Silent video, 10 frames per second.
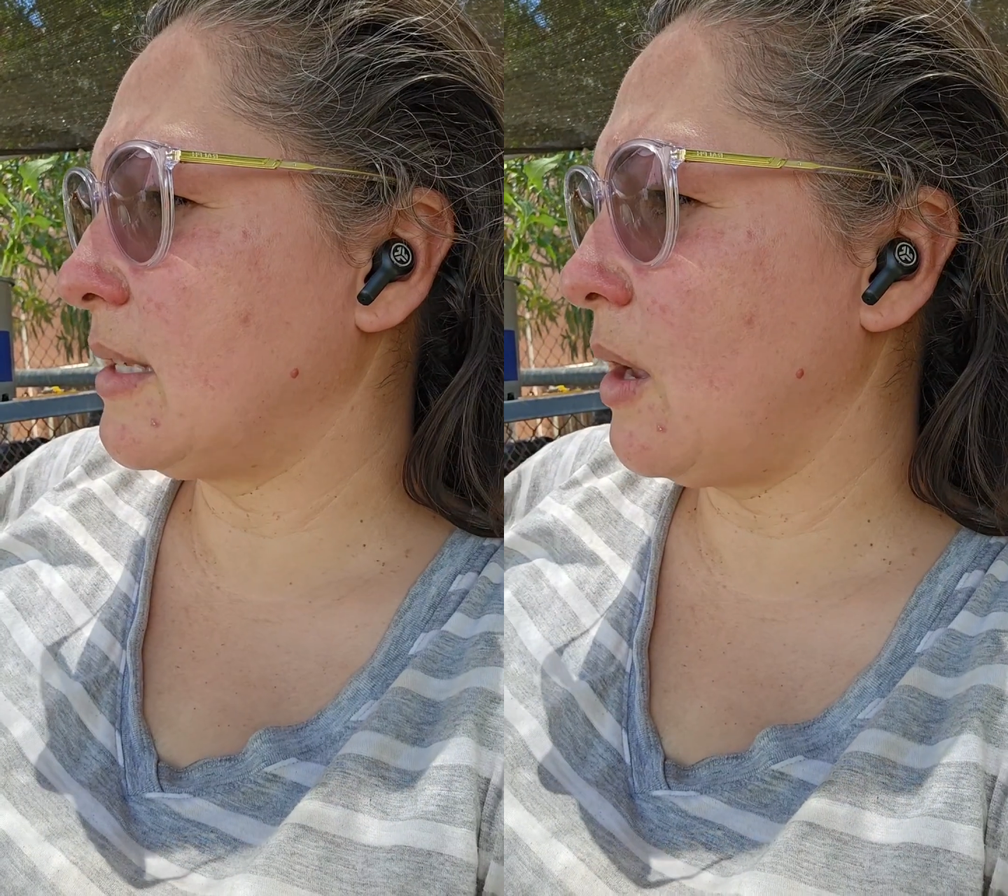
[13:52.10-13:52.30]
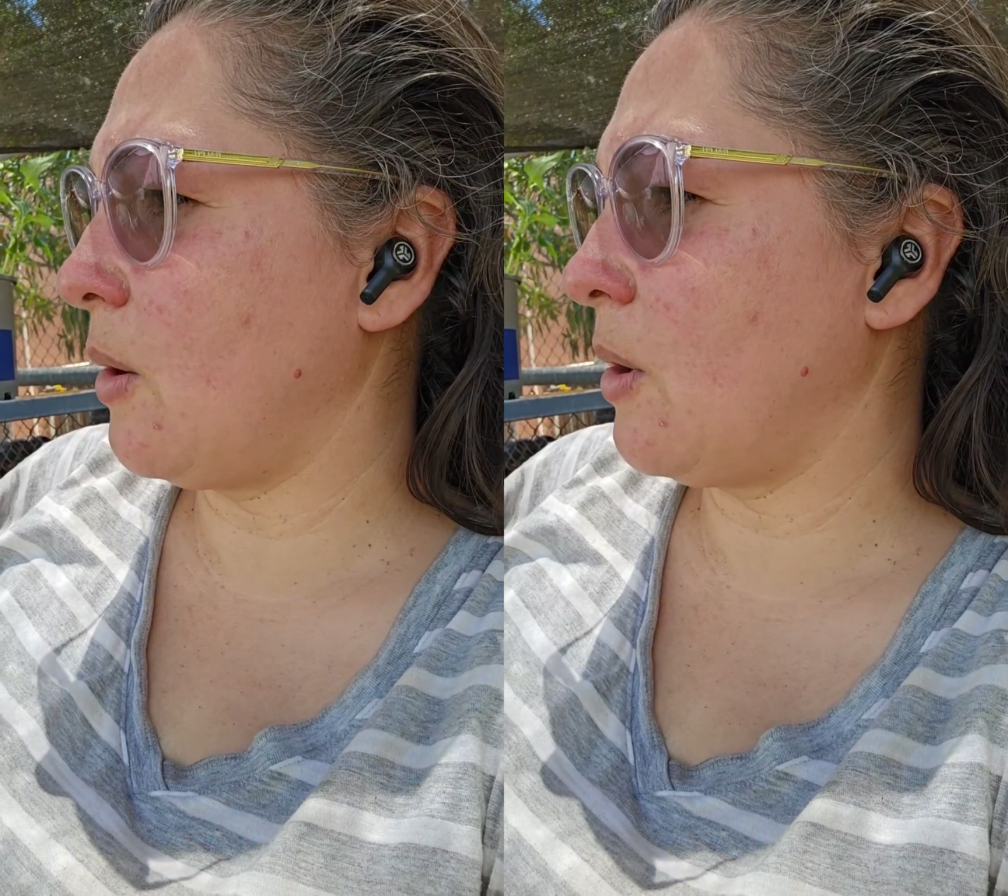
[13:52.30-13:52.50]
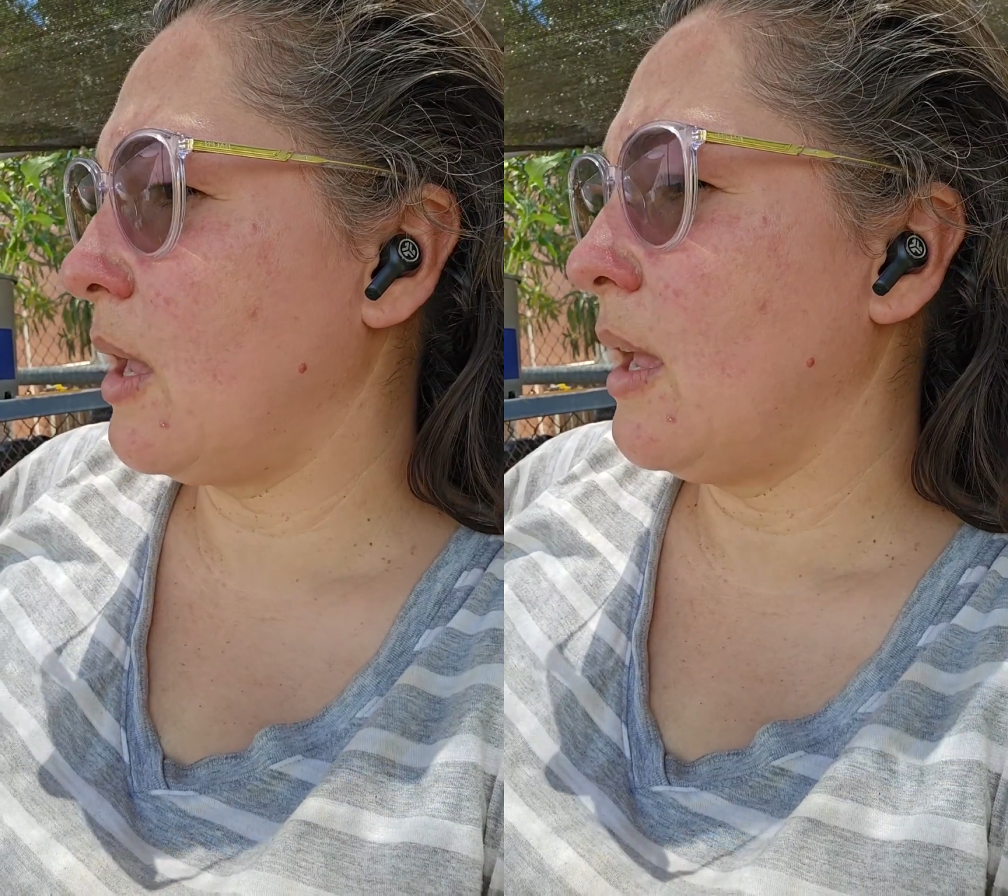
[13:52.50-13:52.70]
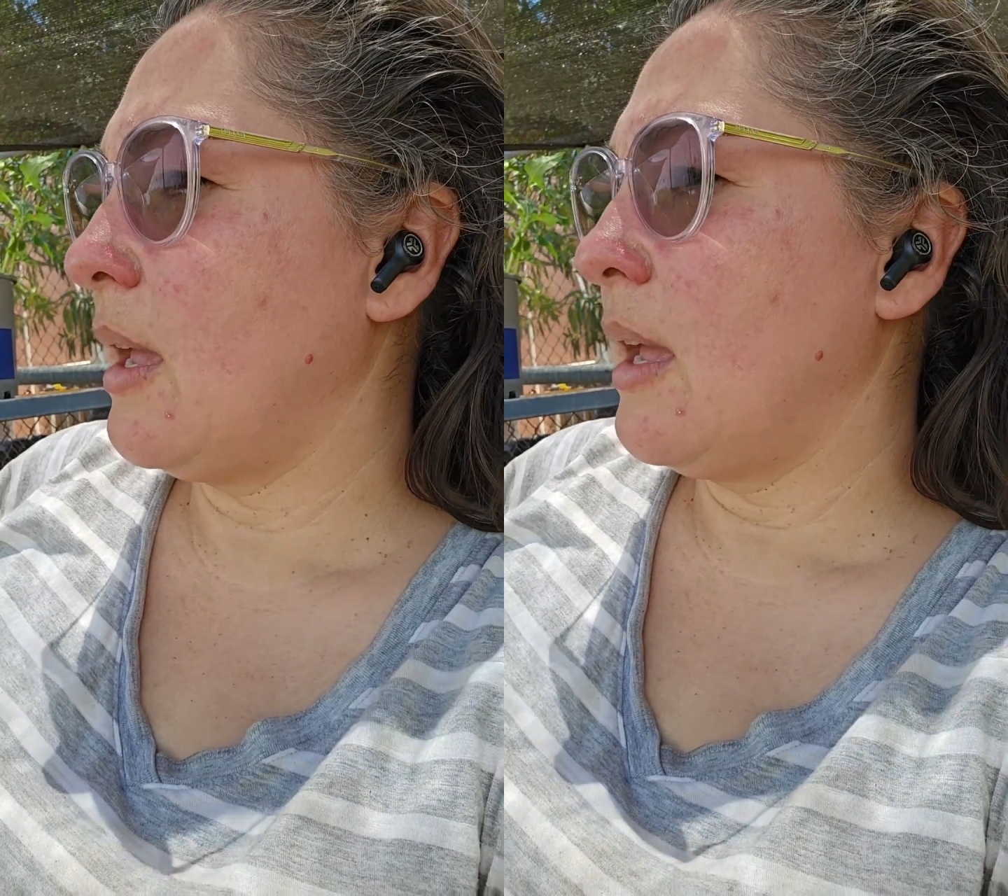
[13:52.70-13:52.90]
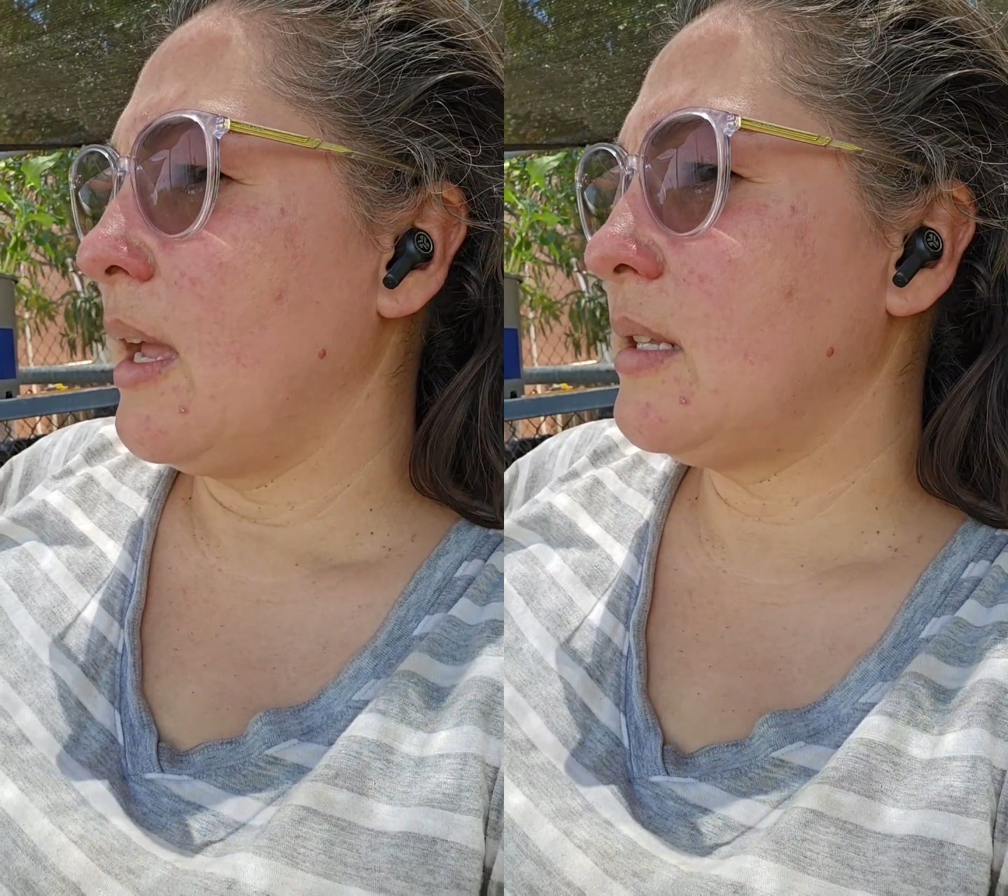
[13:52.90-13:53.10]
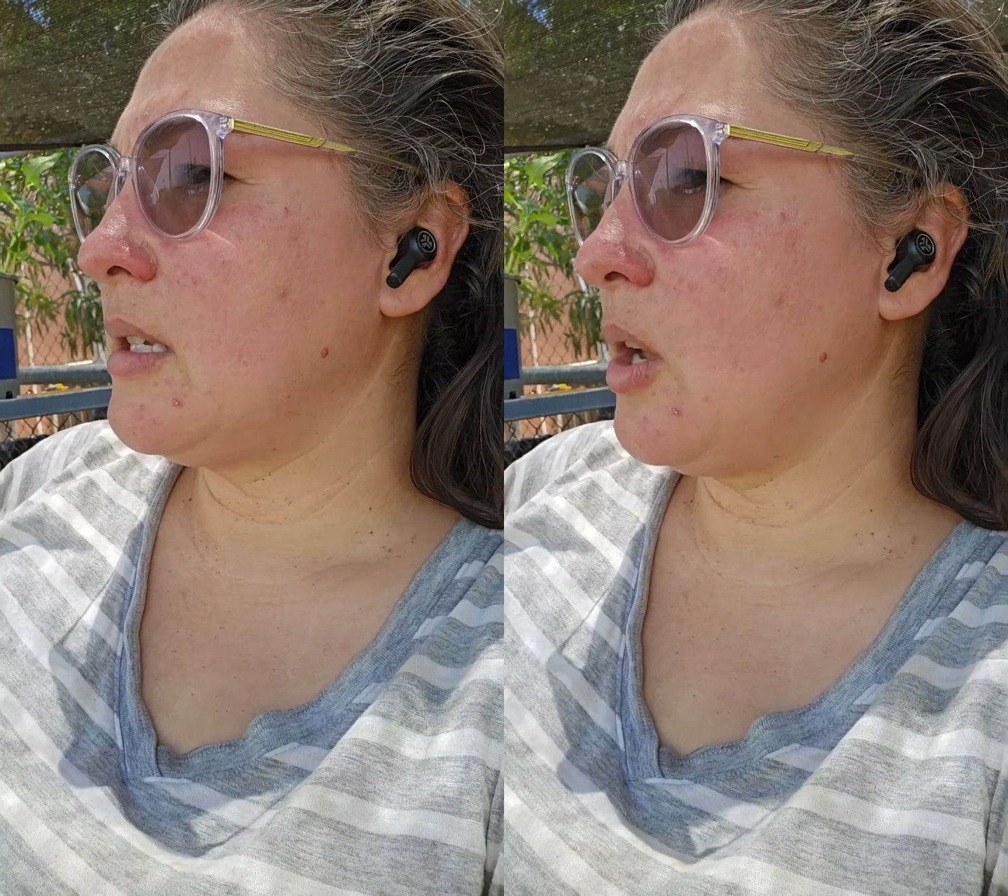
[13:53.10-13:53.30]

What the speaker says: So it's